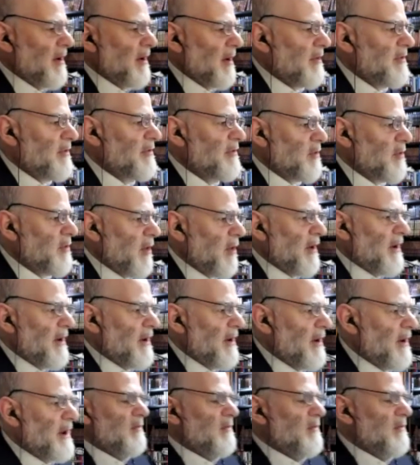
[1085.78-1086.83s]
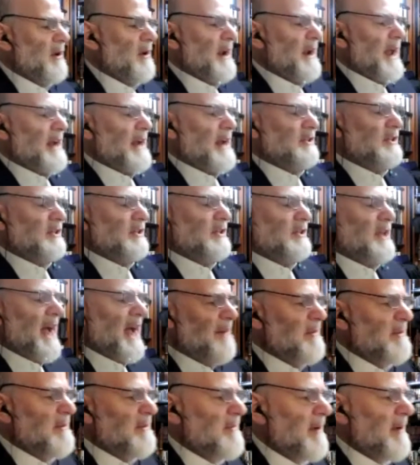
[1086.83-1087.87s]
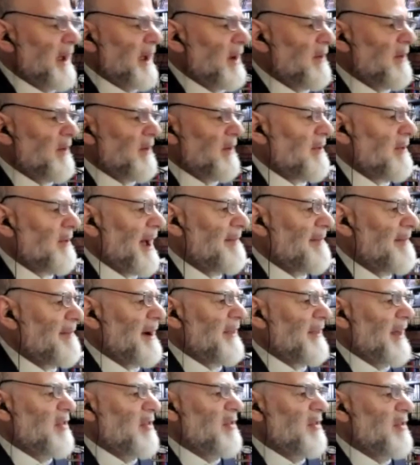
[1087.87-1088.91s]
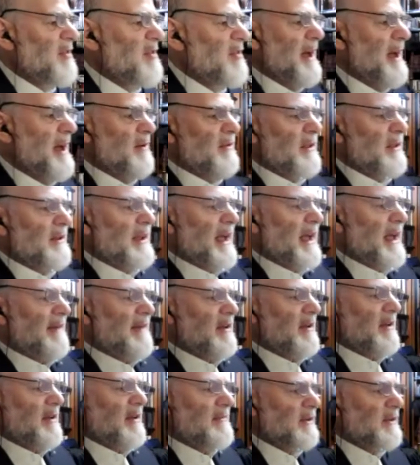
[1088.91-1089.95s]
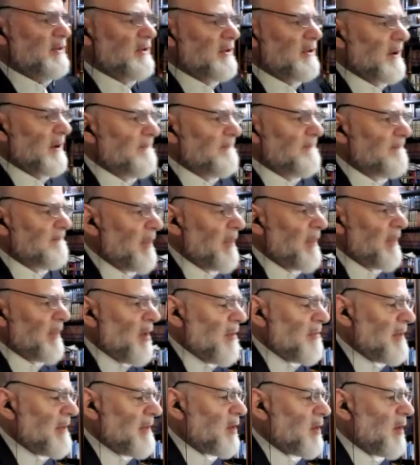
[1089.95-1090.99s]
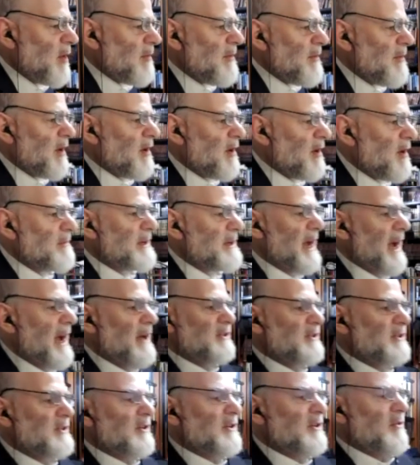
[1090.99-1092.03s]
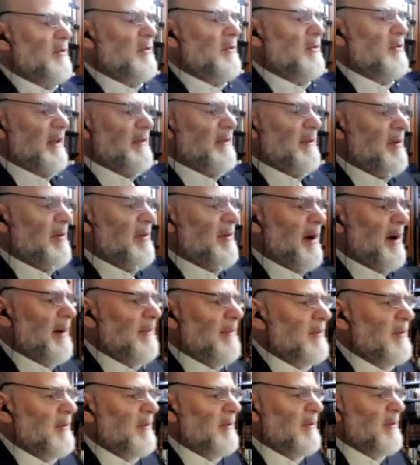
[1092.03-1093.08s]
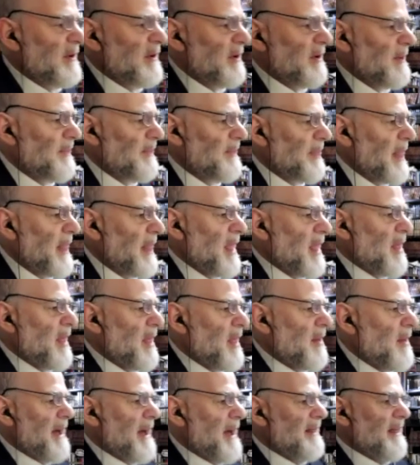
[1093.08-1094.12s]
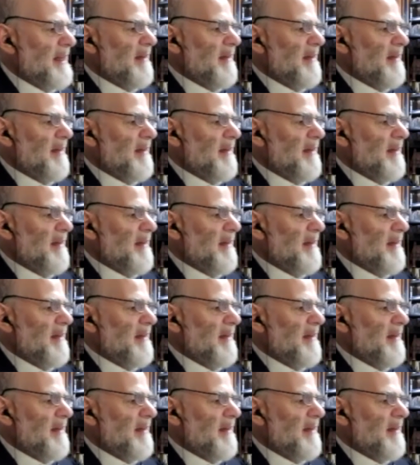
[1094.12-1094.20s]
story where it actually happened by a great rabbi, that's better than having a Mishnah. We still have a problem. It